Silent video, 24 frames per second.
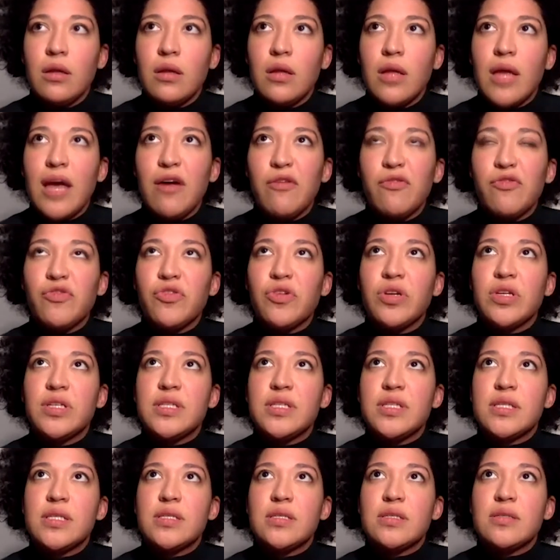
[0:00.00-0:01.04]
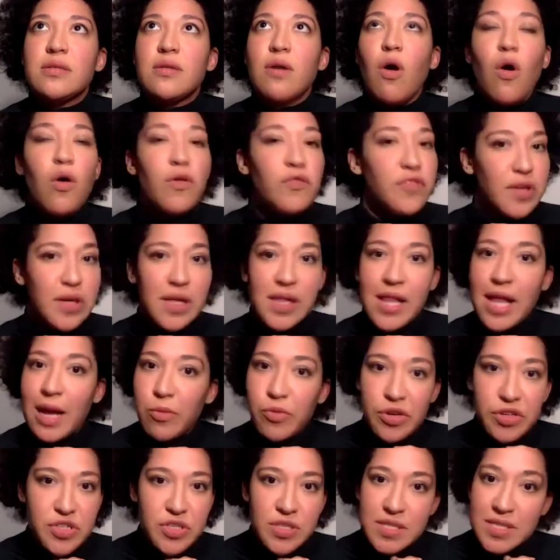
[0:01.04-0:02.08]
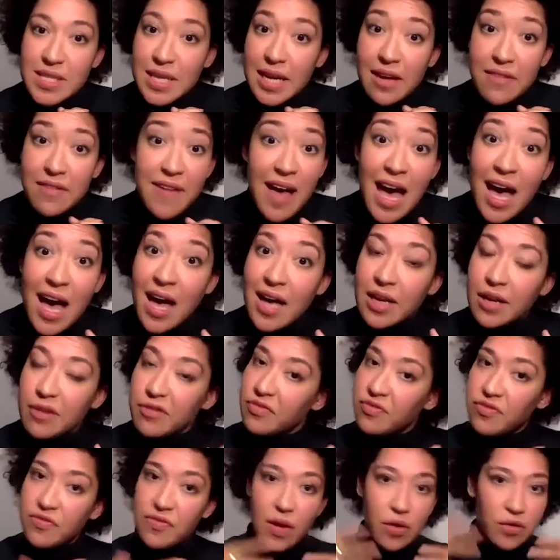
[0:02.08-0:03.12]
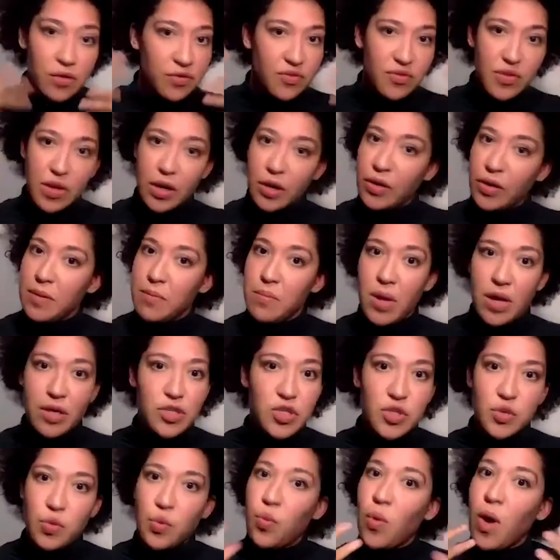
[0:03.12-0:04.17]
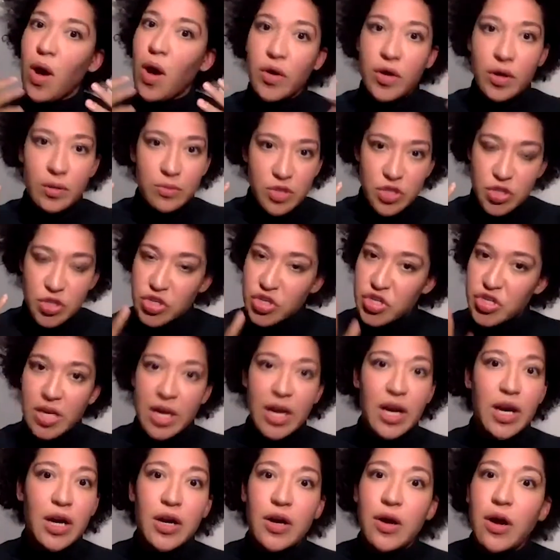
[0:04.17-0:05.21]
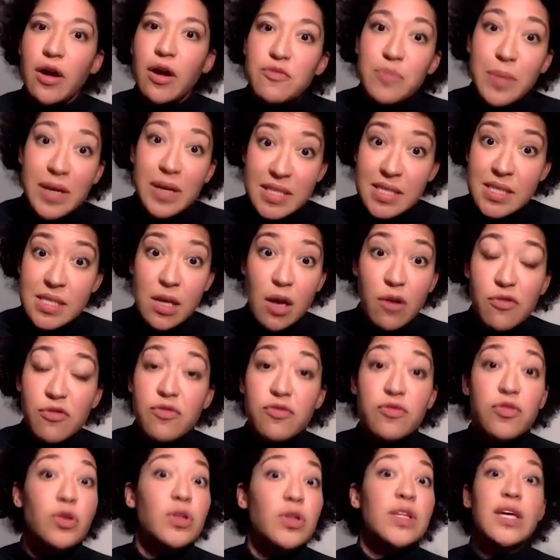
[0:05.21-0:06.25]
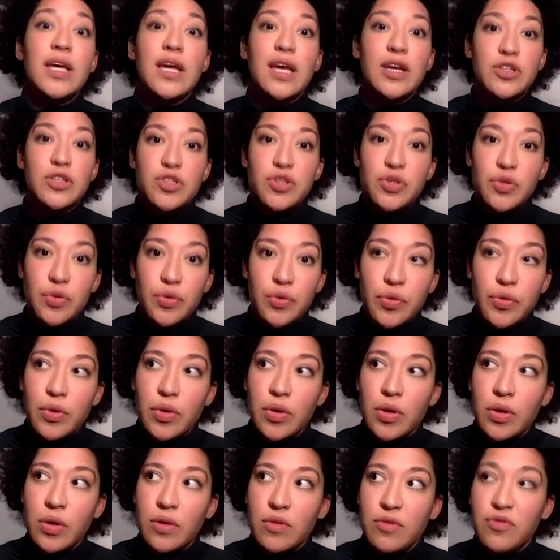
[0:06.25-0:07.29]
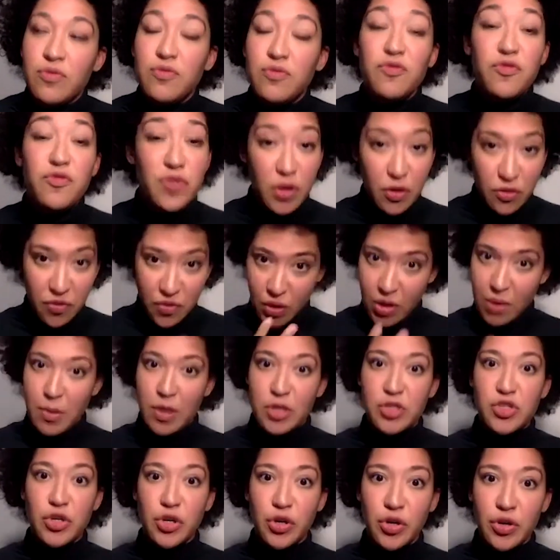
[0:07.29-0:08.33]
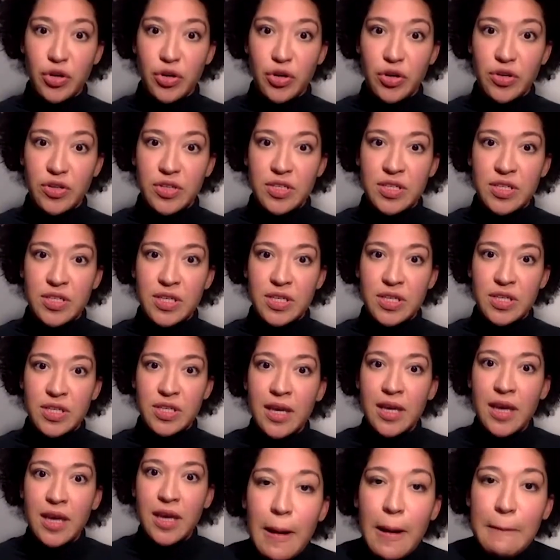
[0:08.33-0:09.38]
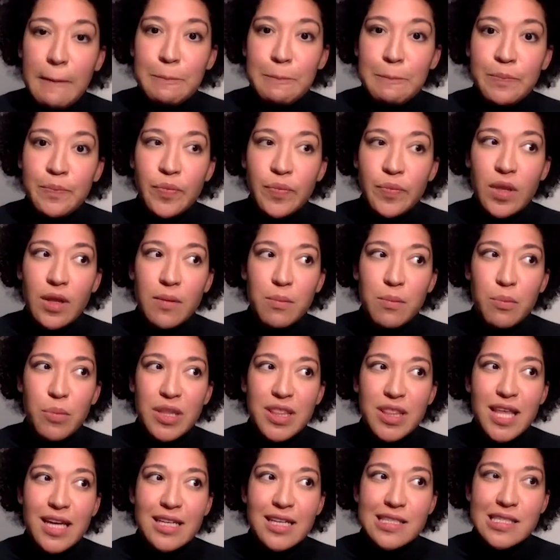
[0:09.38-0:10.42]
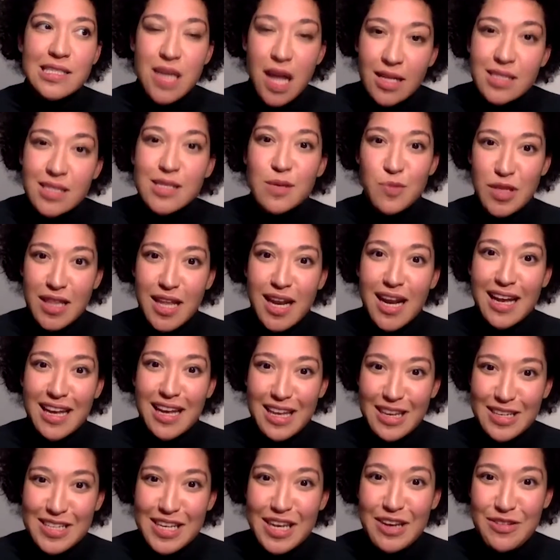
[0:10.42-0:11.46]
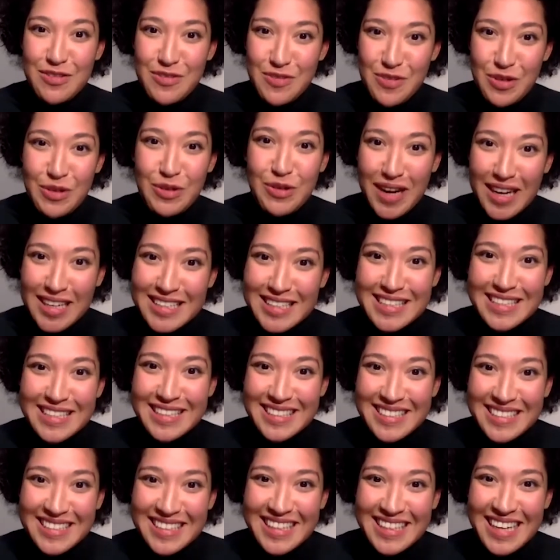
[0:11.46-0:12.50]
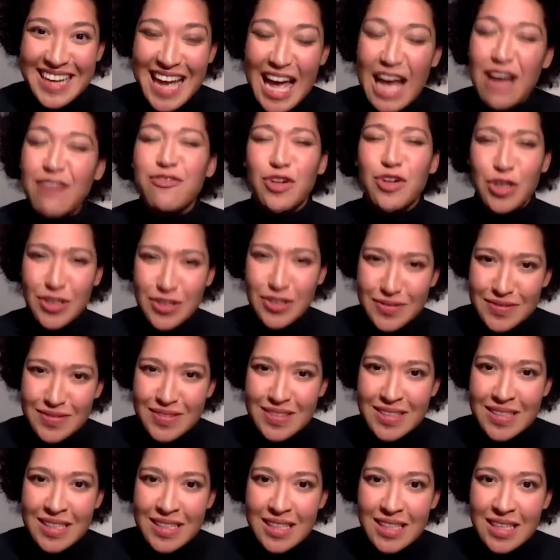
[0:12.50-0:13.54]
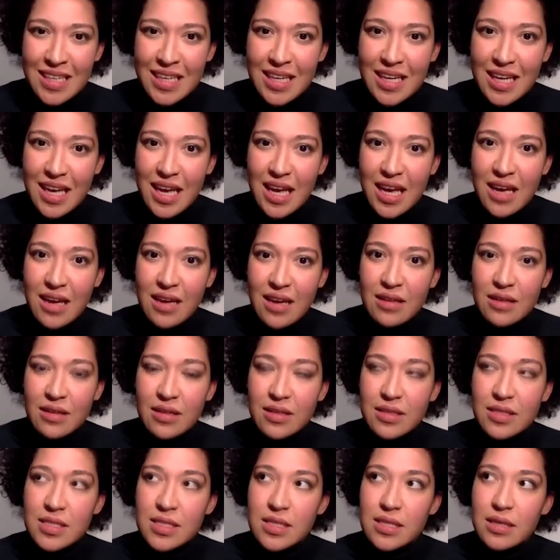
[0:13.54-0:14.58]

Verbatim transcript: every all of the collaborations that i've had i felt very much welcome to share of myself fully and to feel very much heard um, but that is not something that I can take for granted ever. And